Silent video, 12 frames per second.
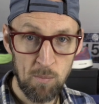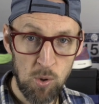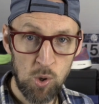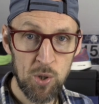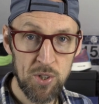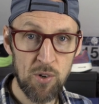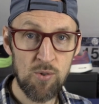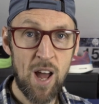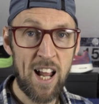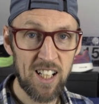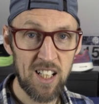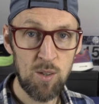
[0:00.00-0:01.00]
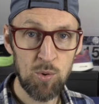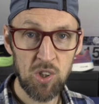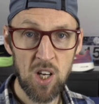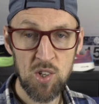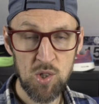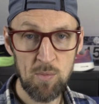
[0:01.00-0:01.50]
more directly
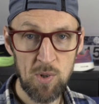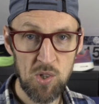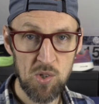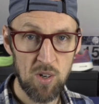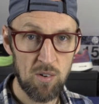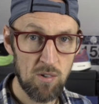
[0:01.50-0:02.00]
with customers